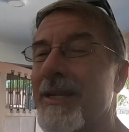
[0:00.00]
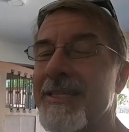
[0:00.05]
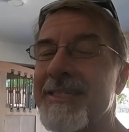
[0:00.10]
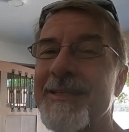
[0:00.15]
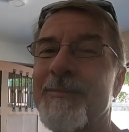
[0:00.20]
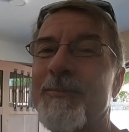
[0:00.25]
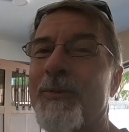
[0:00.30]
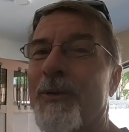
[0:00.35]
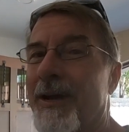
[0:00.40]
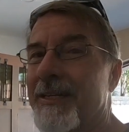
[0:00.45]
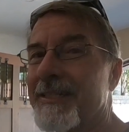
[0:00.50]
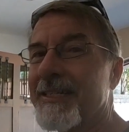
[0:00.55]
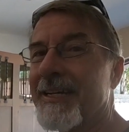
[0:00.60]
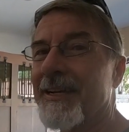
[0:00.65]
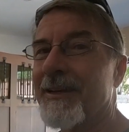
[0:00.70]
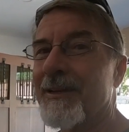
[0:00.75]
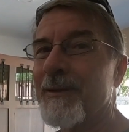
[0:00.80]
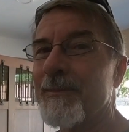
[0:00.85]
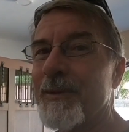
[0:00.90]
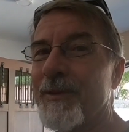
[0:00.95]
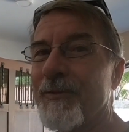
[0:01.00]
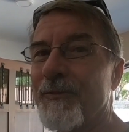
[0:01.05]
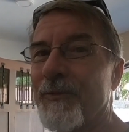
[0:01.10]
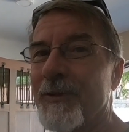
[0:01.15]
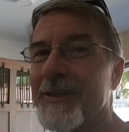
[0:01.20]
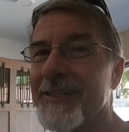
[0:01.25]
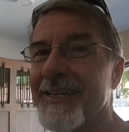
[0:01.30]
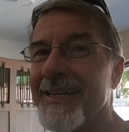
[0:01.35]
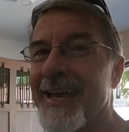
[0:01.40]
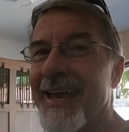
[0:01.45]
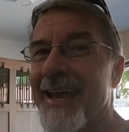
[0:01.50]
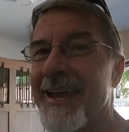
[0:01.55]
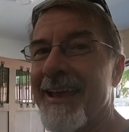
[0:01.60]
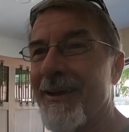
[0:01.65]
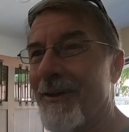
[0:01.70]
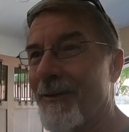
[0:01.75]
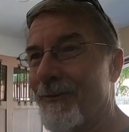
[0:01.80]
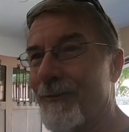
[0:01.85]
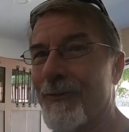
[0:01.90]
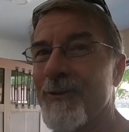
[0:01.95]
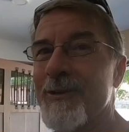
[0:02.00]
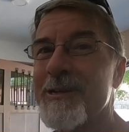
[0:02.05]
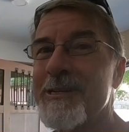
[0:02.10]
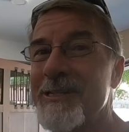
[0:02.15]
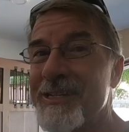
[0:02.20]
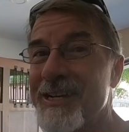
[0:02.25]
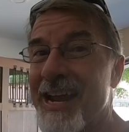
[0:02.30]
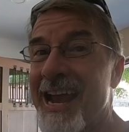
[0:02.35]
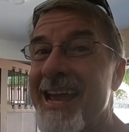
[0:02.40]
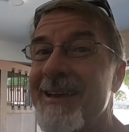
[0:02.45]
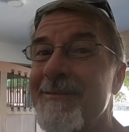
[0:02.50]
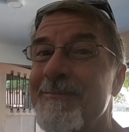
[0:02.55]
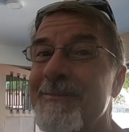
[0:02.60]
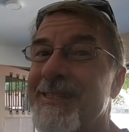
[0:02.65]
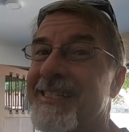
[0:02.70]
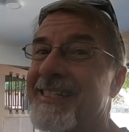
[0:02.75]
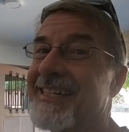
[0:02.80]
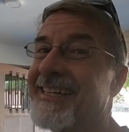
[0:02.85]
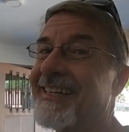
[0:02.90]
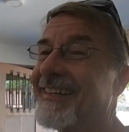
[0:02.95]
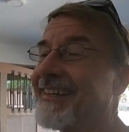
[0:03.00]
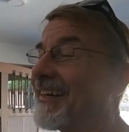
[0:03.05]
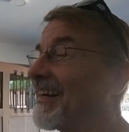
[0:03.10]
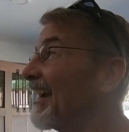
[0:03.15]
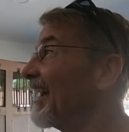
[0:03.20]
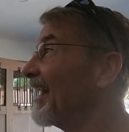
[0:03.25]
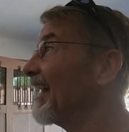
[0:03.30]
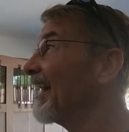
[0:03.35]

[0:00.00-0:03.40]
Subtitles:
is the project going to be for today for James here?